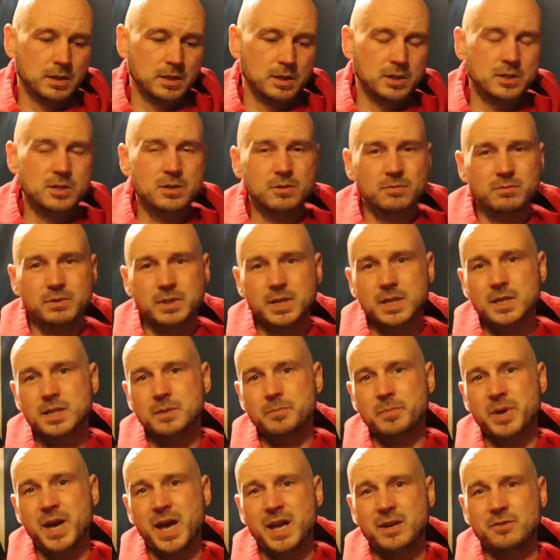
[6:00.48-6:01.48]
You don't need a
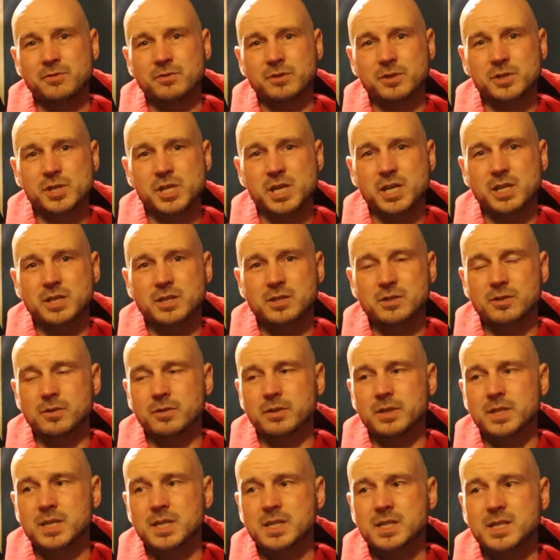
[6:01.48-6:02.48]
petrol
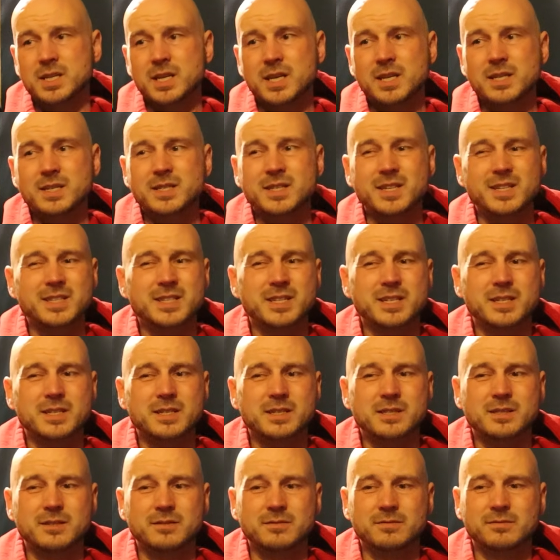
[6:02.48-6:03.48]
chainsaw these days.
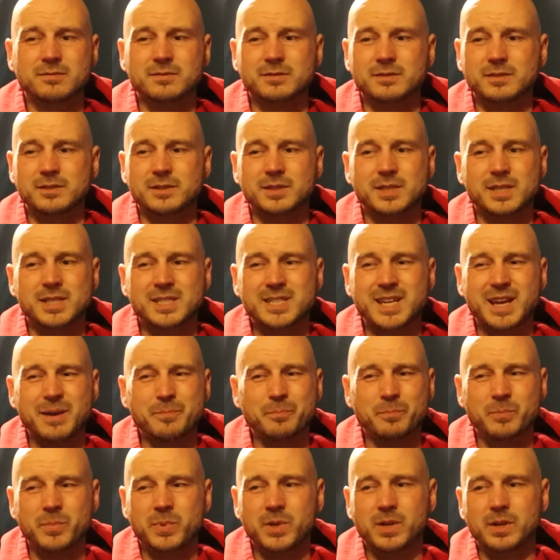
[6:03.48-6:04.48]
It's
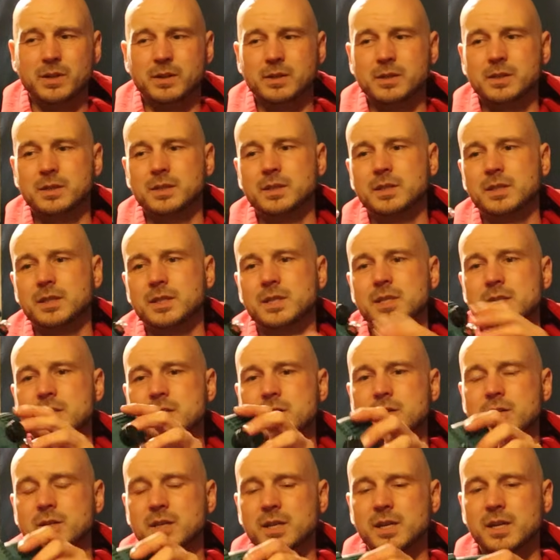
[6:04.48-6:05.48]
ample. It's
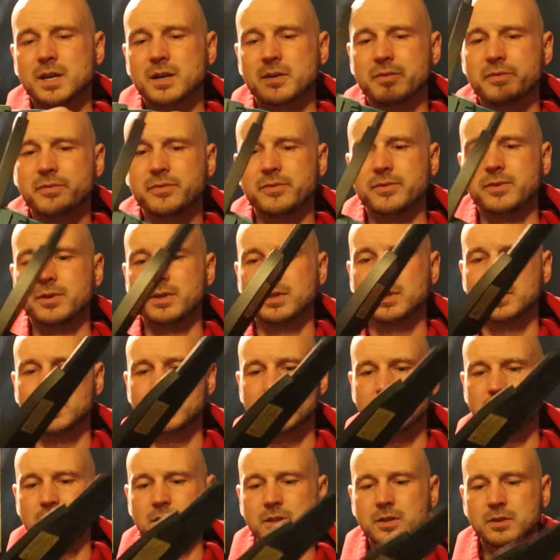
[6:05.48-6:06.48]
good enough.
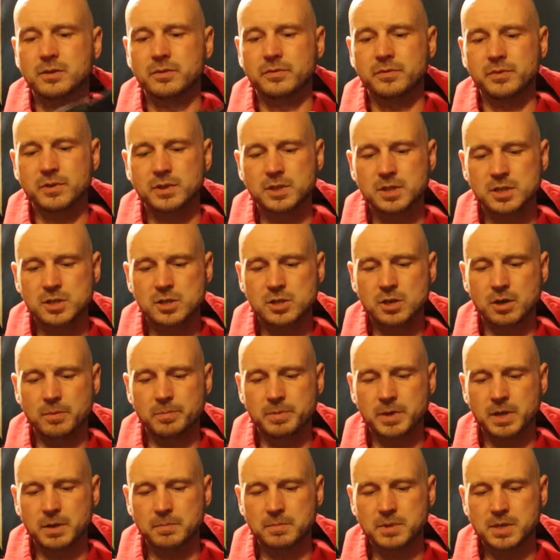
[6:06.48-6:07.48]
You know, if you're just
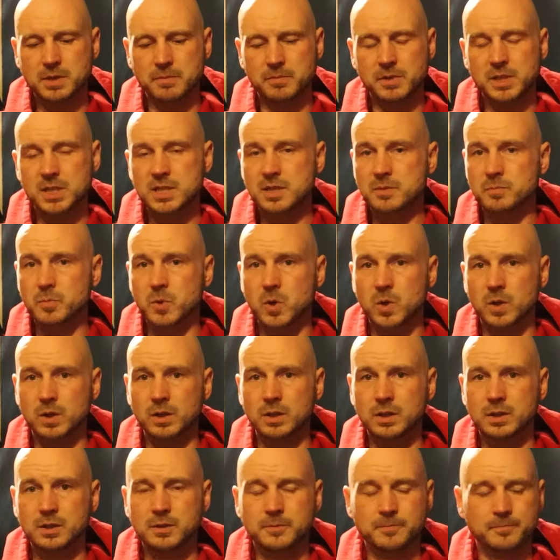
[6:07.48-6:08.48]
chopping up something
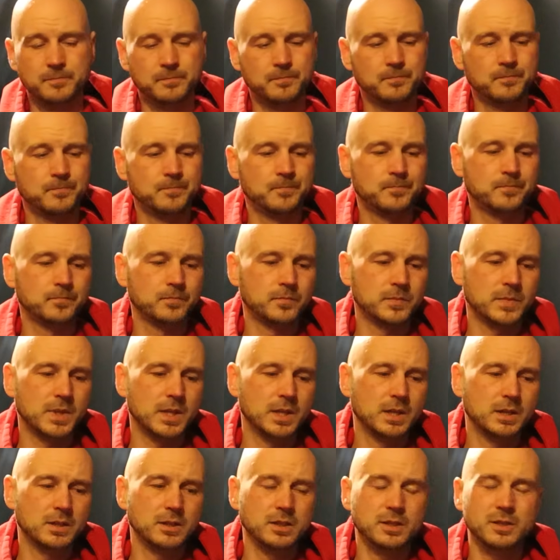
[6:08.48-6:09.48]
small,
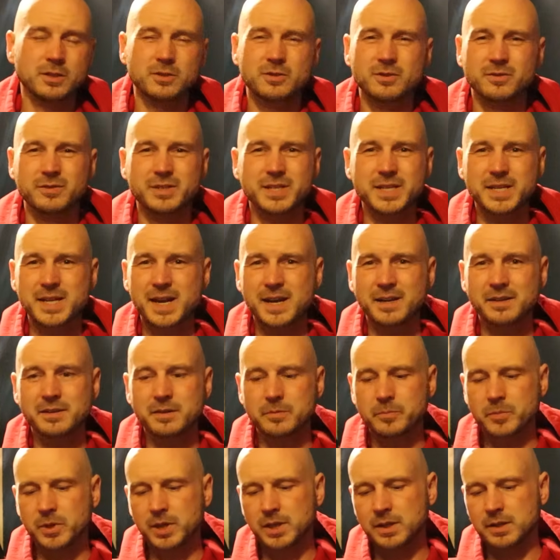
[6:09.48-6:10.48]
you don't need
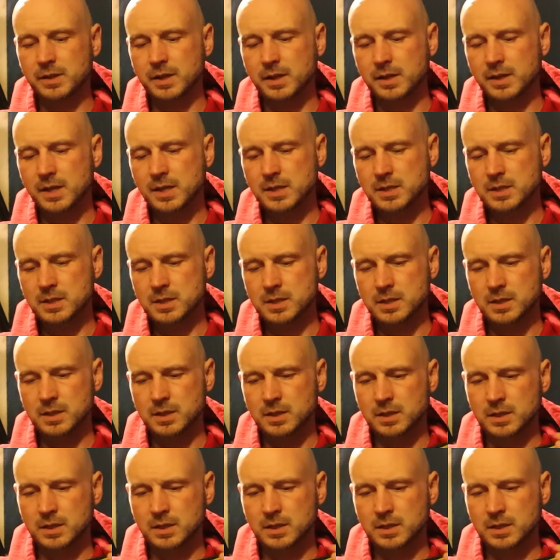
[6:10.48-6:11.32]
anything bigger than this.